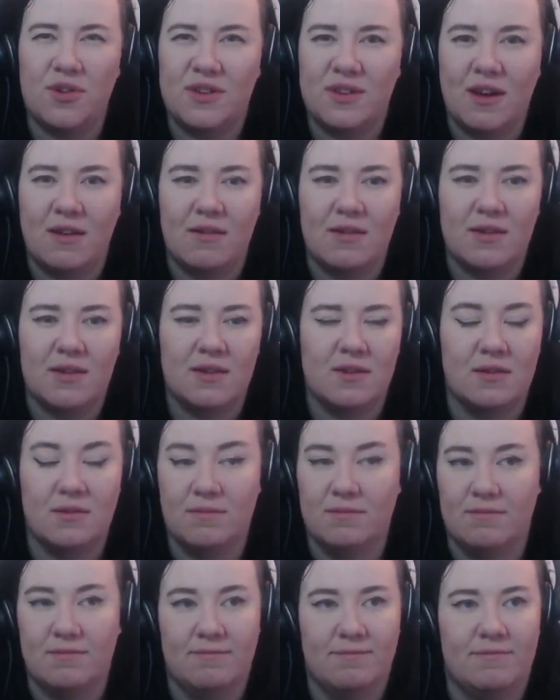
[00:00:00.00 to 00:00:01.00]
Terrace.
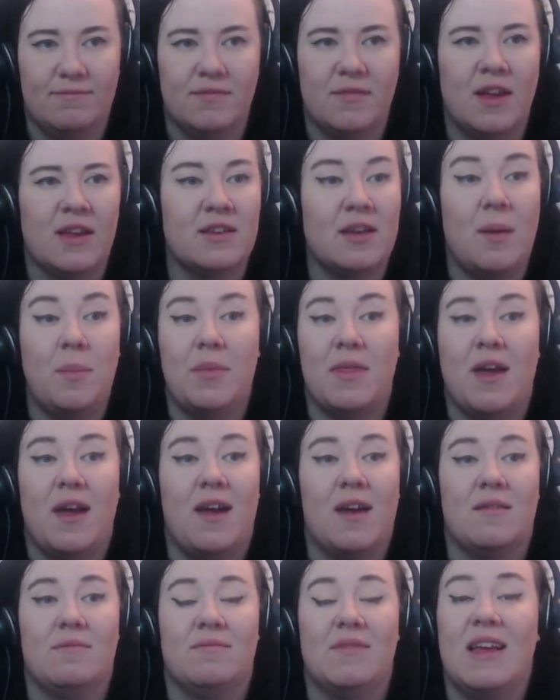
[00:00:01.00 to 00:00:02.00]
It's up
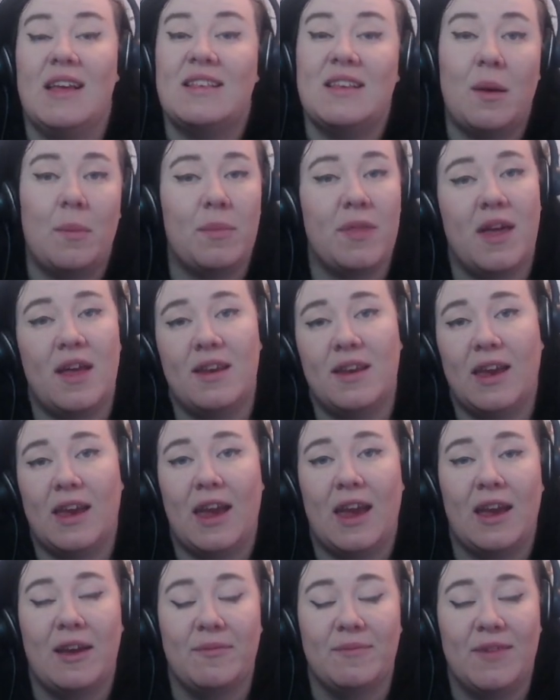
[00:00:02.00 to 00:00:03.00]
there. It's up there,
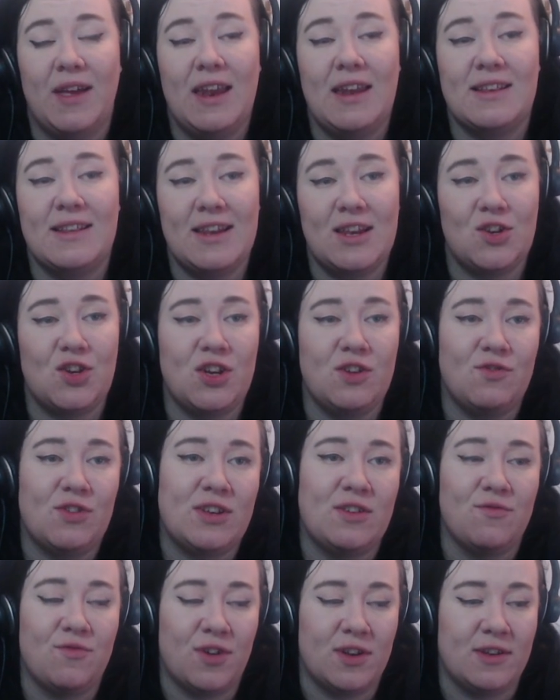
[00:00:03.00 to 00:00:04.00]
Nikki. It is literally
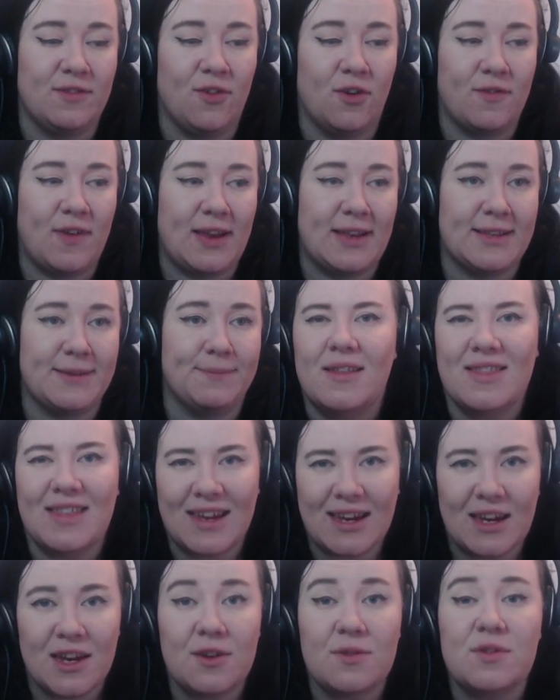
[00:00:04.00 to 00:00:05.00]
right in front of your face.
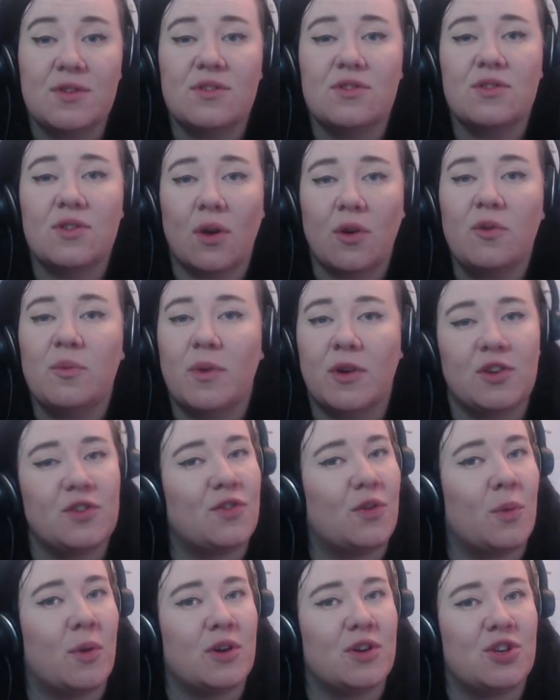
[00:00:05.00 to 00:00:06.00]
Thank you so much
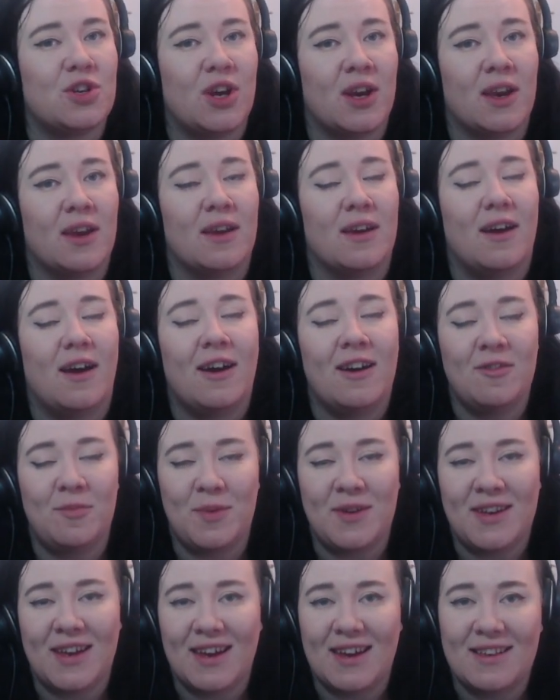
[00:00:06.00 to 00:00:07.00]
for watching. I've
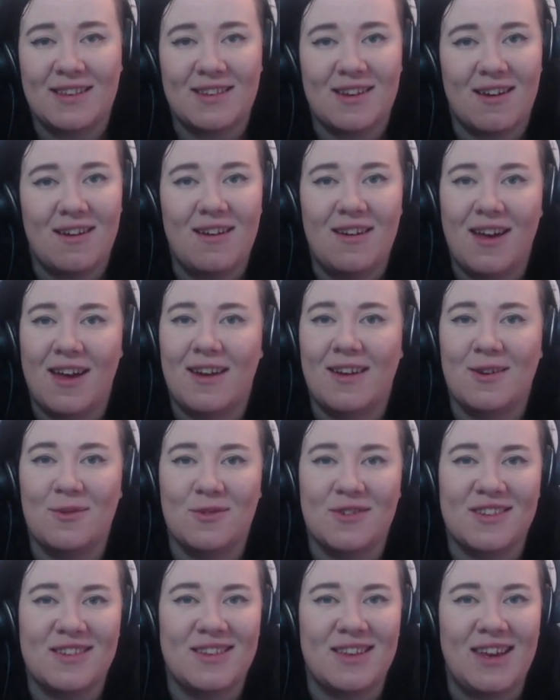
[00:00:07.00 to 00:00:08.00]
been Nikki Starr and I
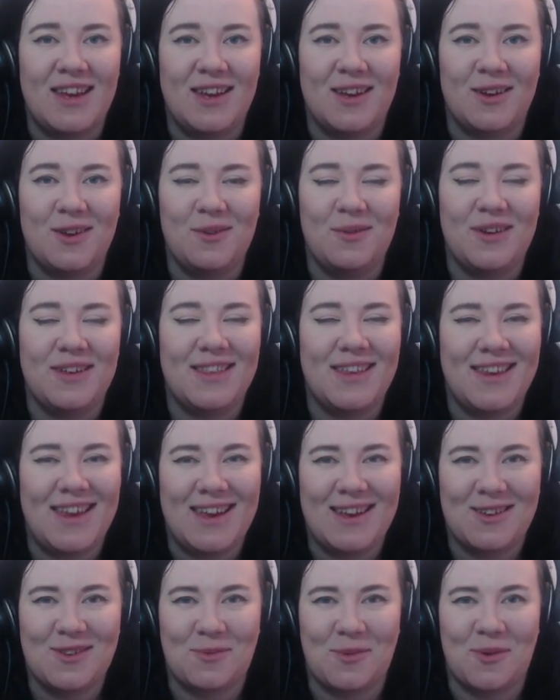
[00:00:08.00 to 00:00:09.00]
will see you in the
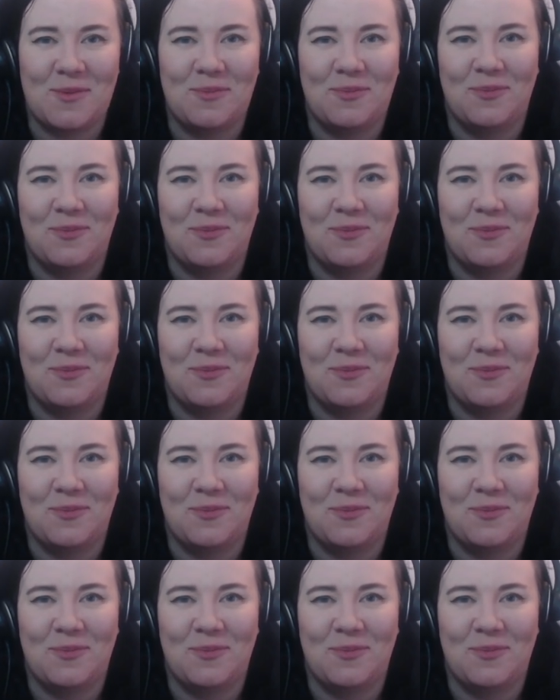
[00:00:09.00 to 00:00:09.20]
next one.